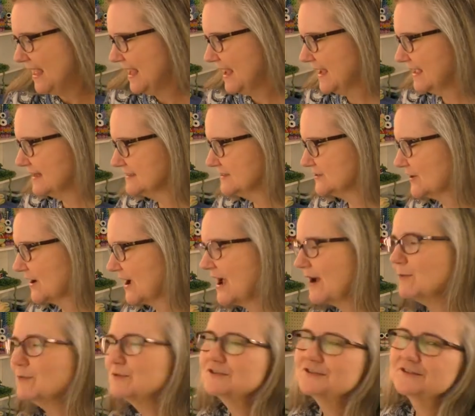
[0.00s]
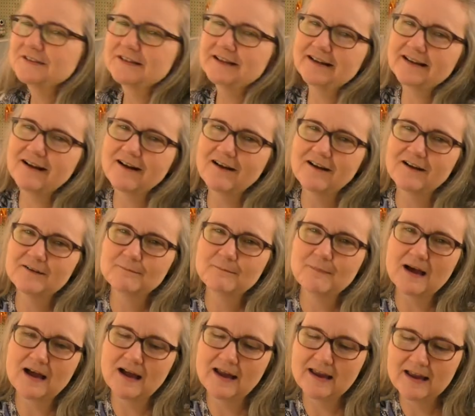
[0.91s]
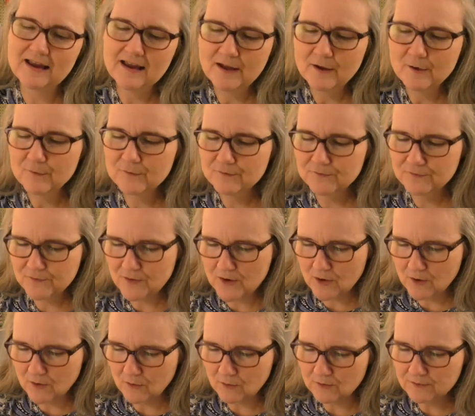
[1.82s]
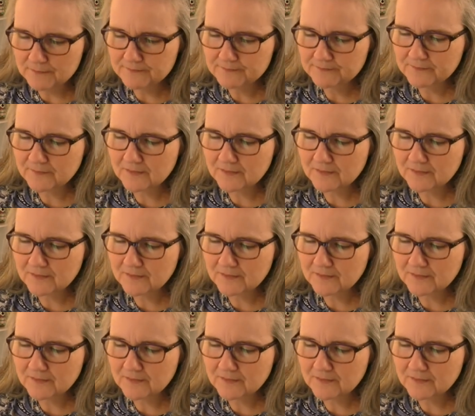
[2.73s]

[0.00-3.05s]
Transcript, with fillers: And so I was looking on my phone